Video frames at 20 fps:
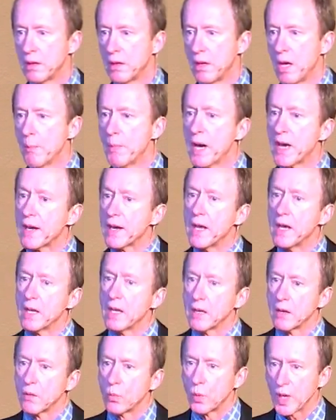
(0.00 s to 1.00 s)
But
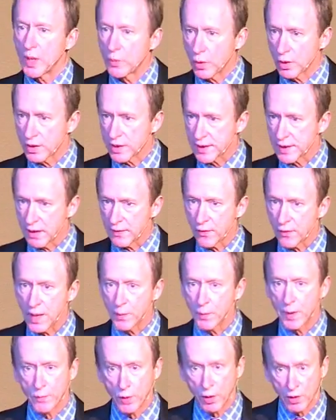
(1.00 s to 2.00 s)
when we're suffering, when
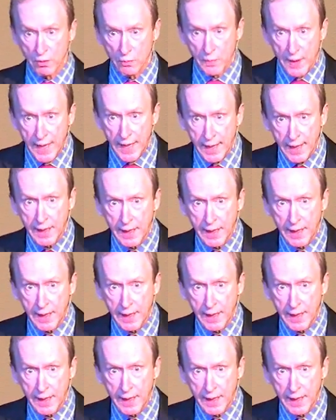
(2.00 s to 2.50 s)
we're in pain,